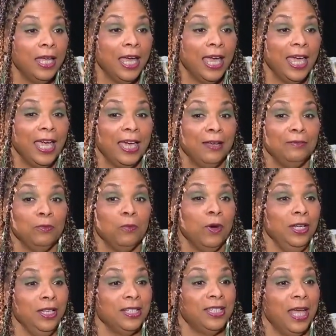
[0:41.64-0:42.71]
And what
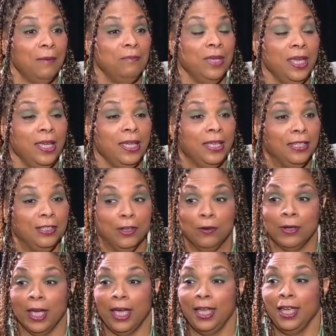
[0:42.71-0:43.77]
does that mean?
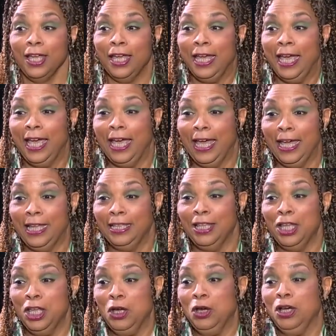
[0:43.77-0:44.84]
Okay. And
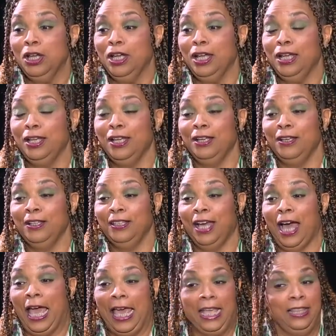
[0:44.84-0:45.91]
eh,
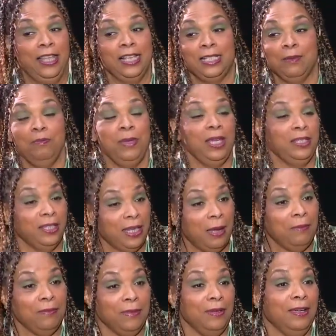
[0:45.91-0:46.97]
does it mean that
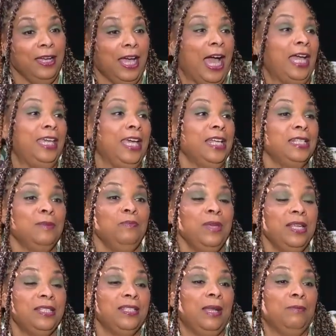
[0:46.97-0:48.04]
I'm, I guess it
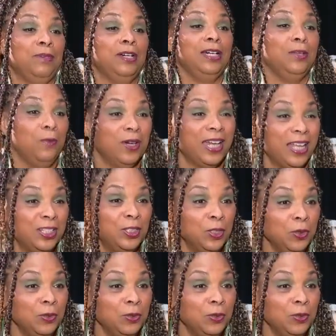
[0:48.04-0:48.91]
means that I'm good at what I do?